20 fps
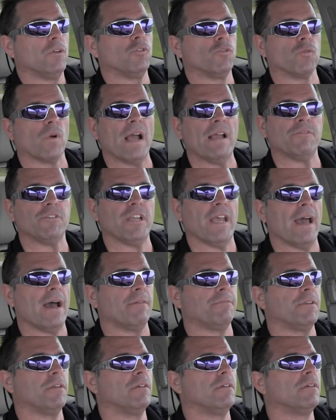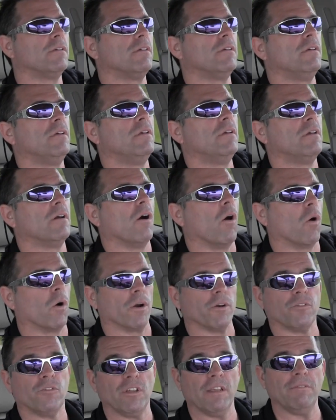drive shaft
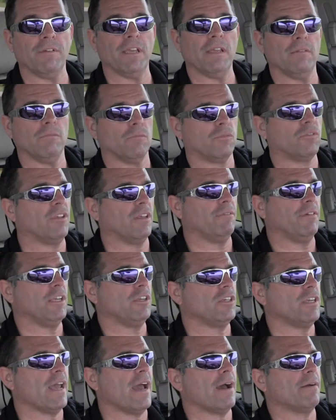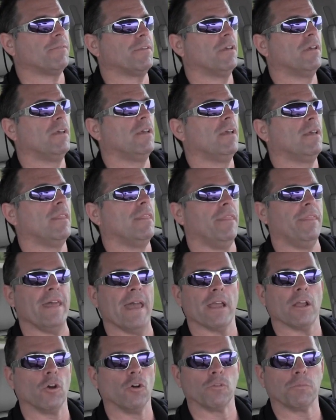or CV shaft
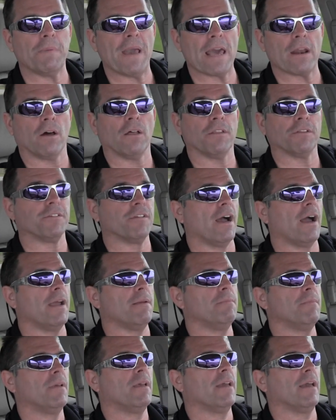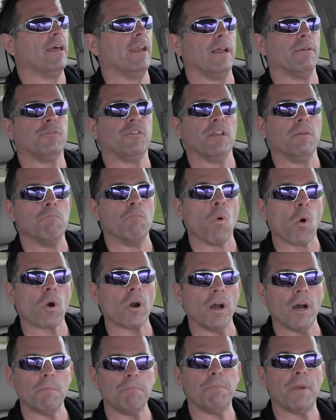that goes bad all the time, and I've seen
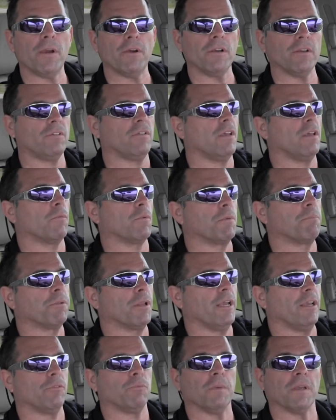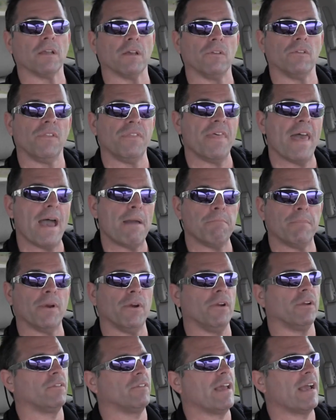more hub bearings get replaced because that
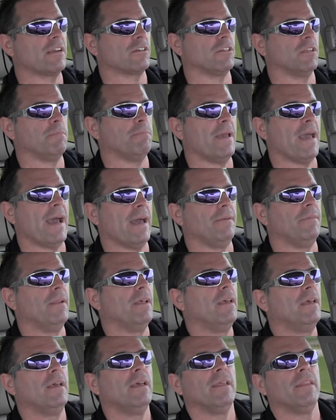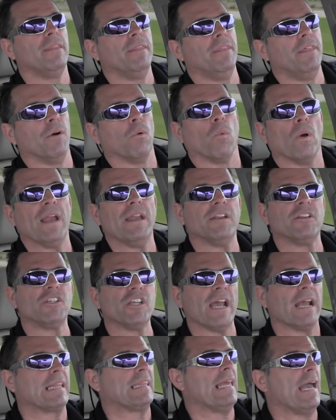bearing's actually bad. The way to
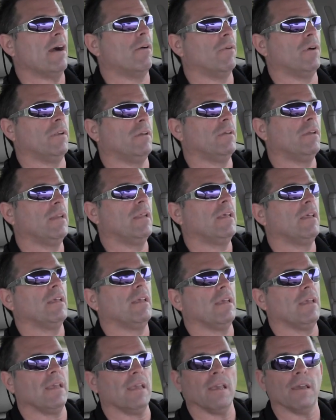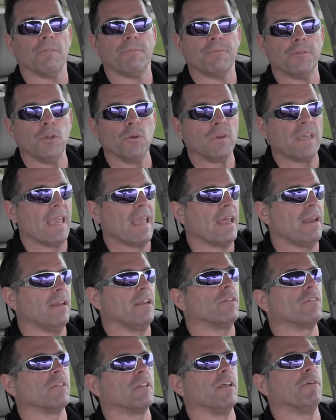check that one, if you can,
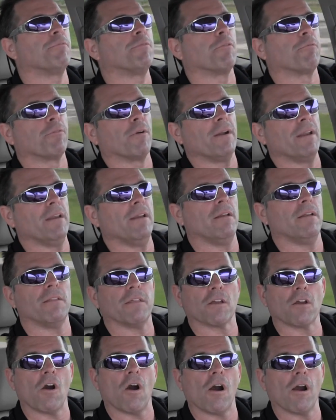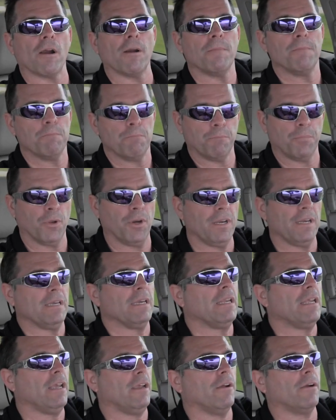is lift the front end of the car, put it
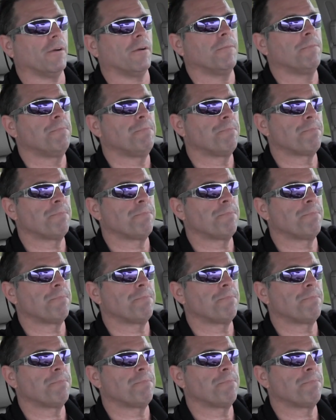in gear,